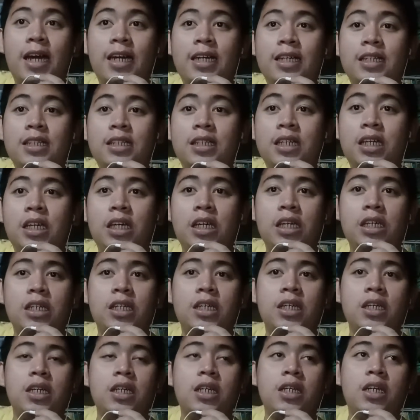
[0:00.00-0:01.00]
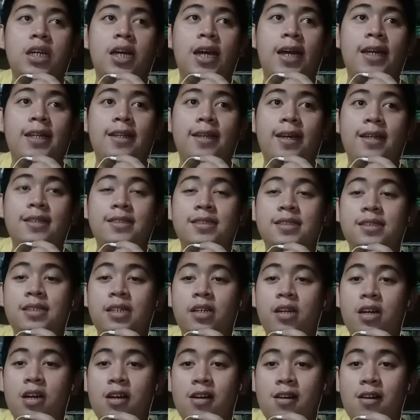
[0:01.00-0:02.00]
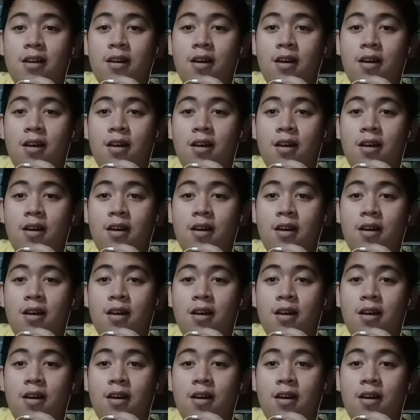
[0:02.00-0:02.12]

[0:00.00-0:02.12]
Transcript: their psychological status as well.